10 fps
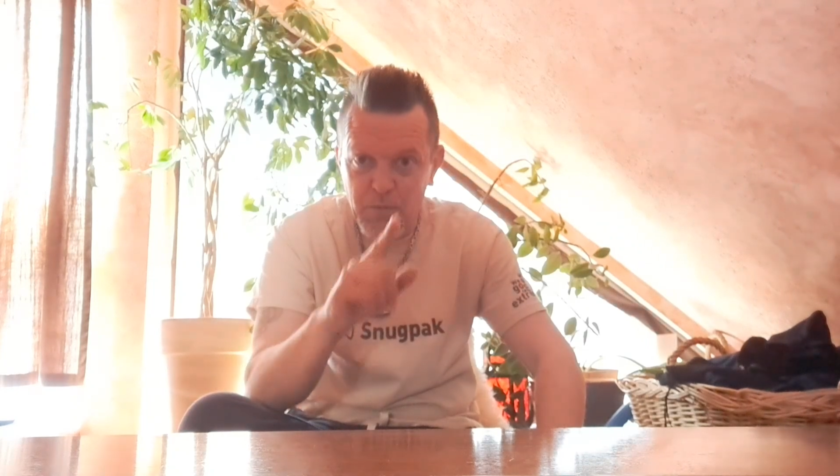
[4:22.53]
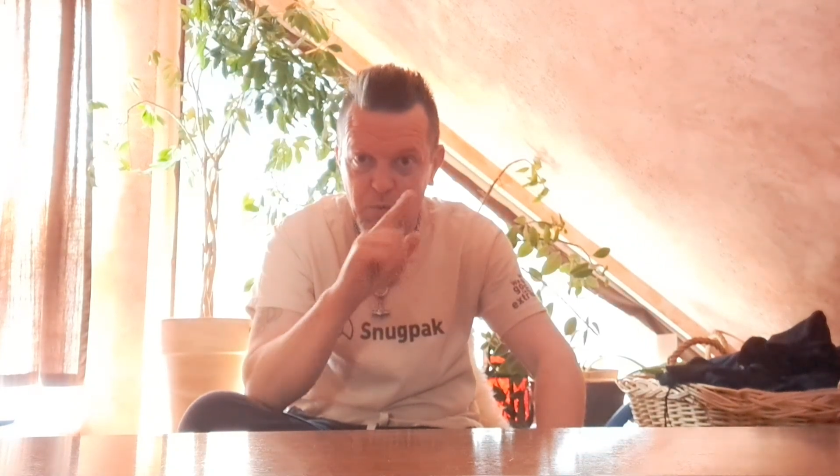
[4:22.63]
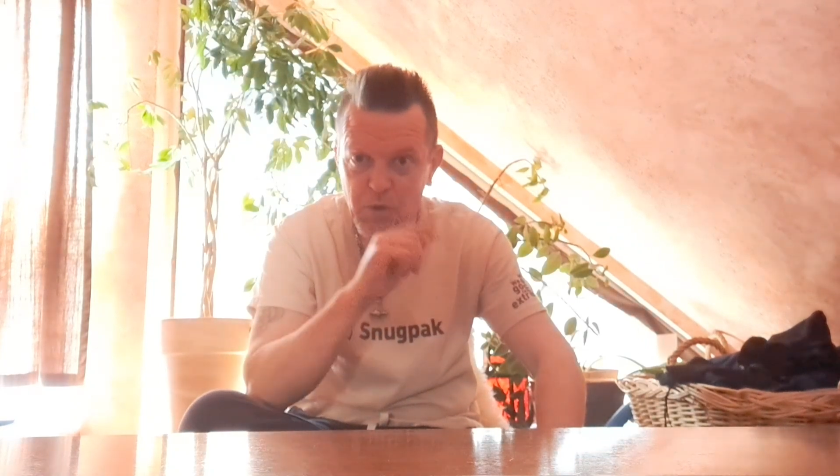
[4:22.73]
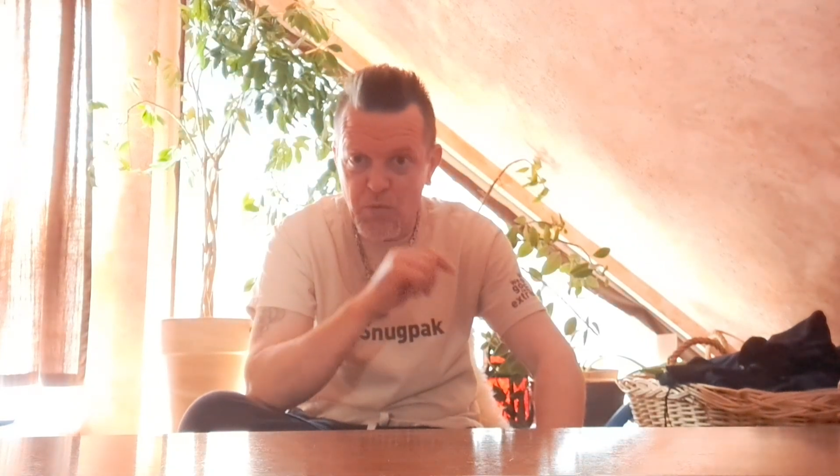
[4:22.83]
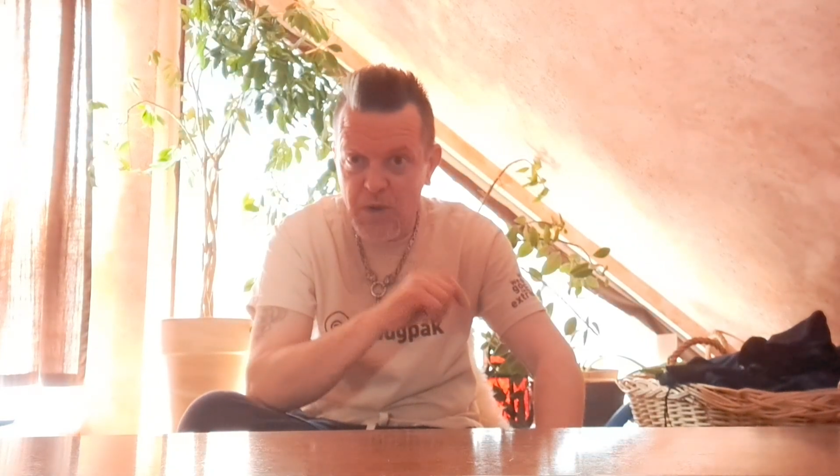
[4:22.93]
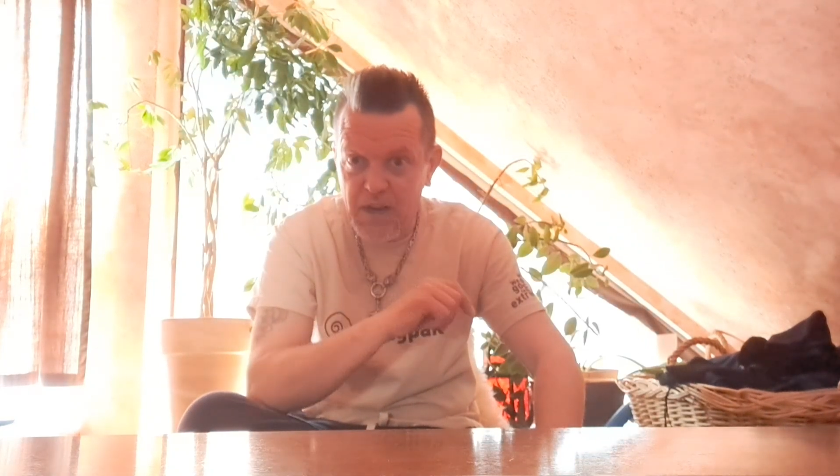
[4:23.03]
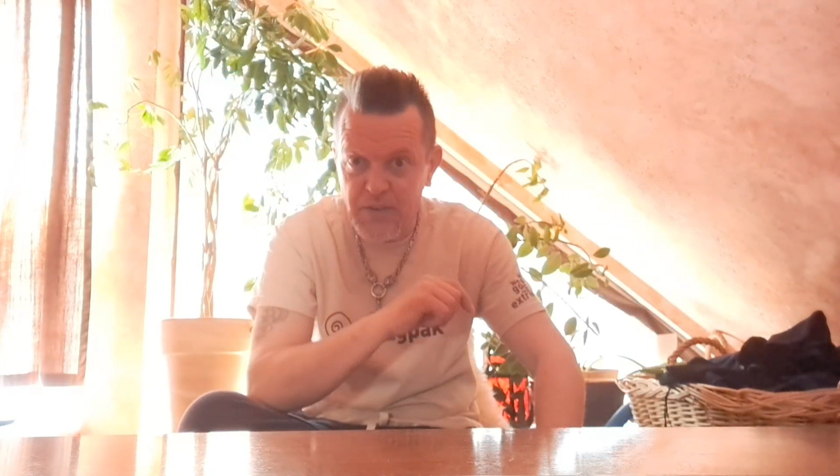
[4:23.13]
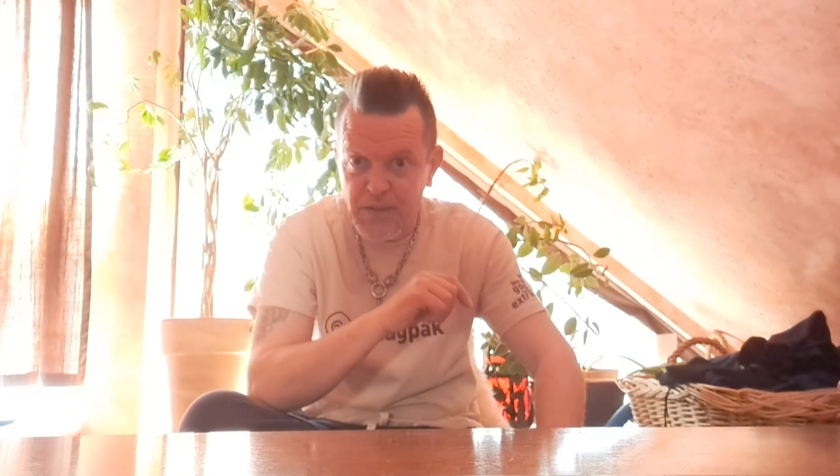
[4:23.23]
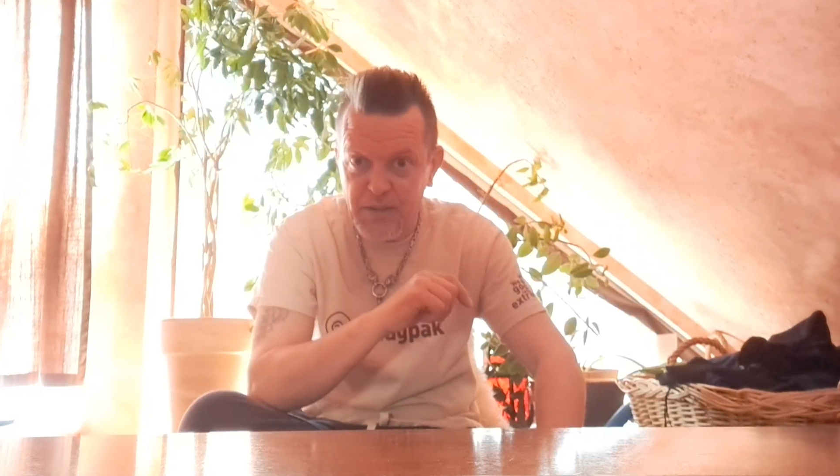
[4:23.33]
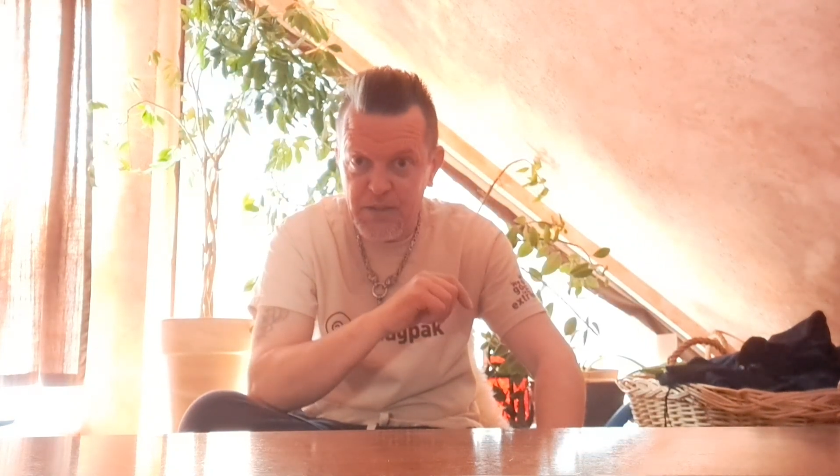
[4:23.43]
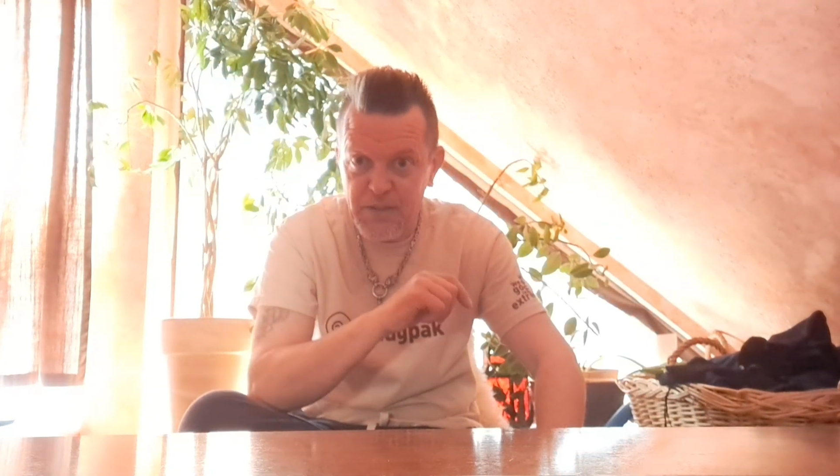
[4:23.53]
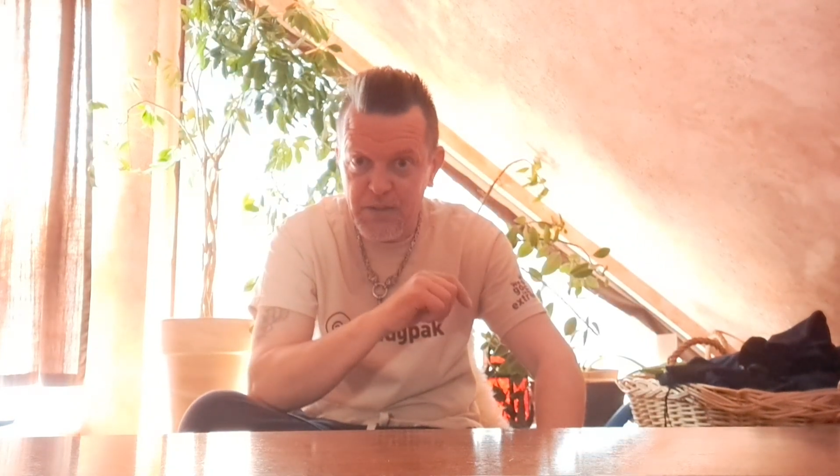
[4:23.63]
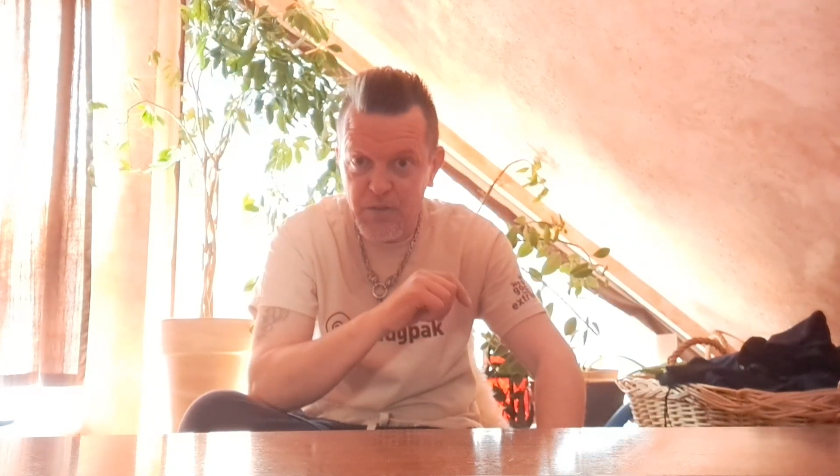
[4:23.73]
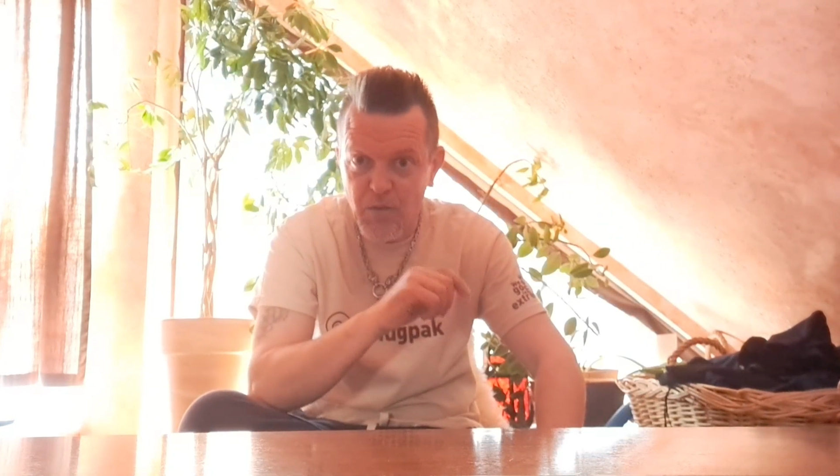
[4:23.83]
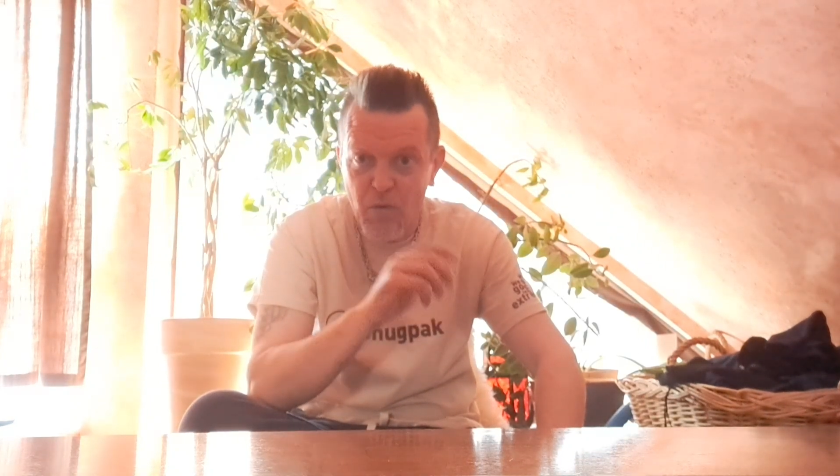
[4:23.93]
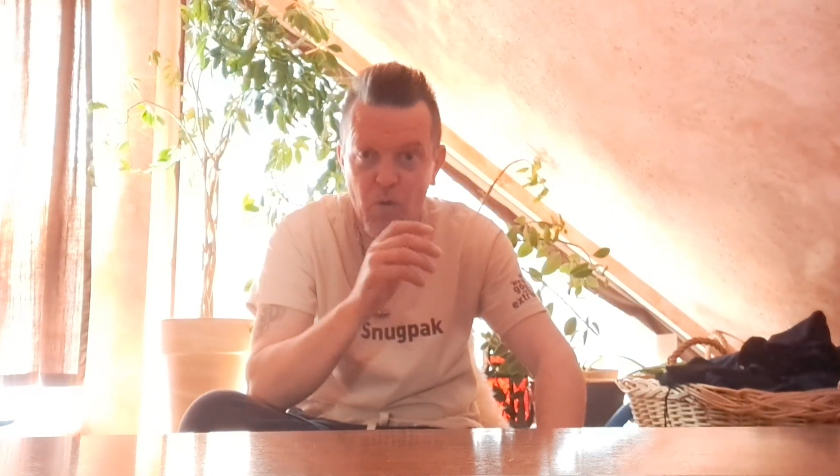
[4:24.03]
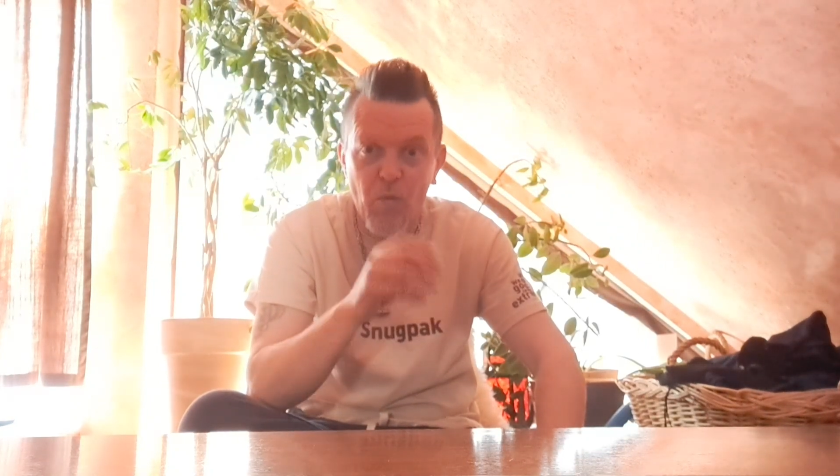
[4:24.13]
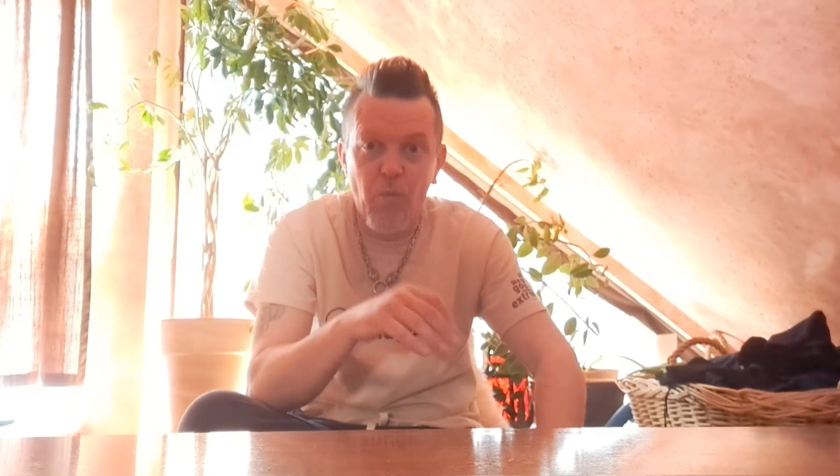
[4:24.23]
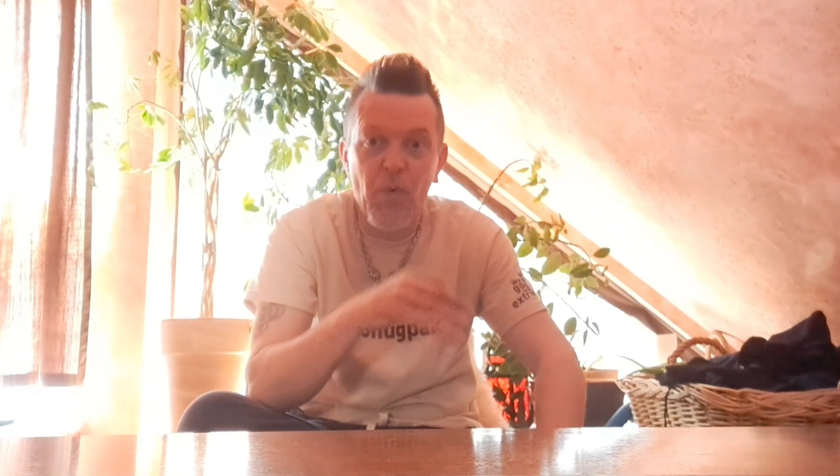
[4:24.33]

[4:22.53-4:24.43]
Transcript: We all hunt. Or